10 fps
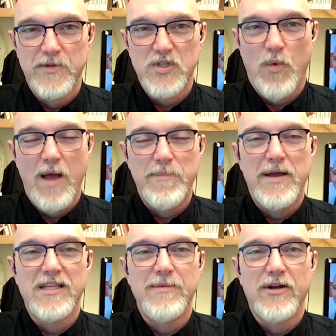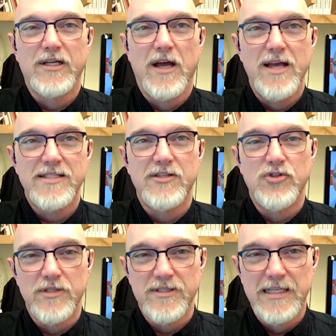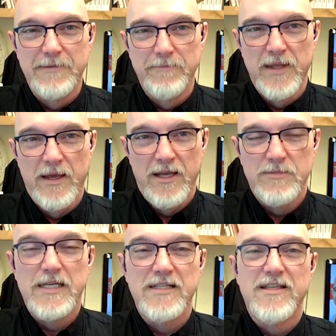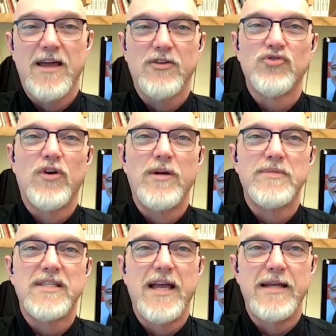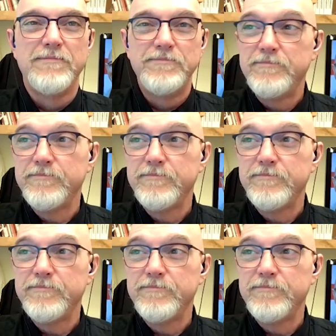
swap out the American hostages is because Donald Trump said,